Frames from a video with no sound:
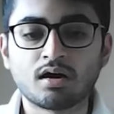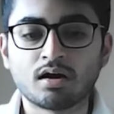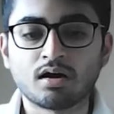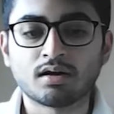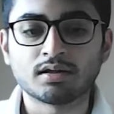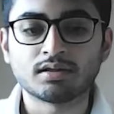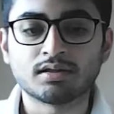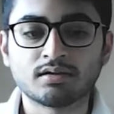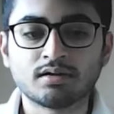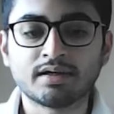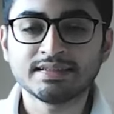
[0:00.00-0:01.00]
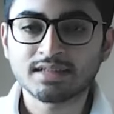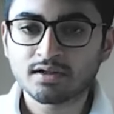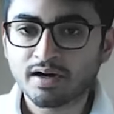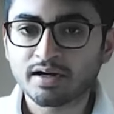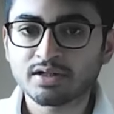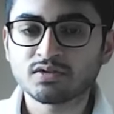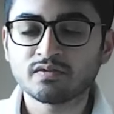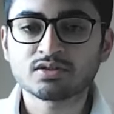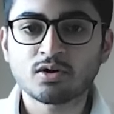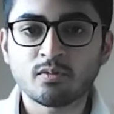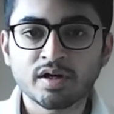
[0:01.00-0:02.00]
The disadvantage
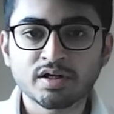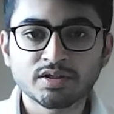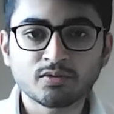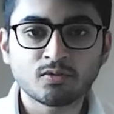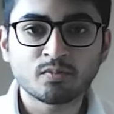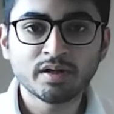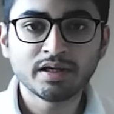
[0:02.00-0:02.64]
of this combination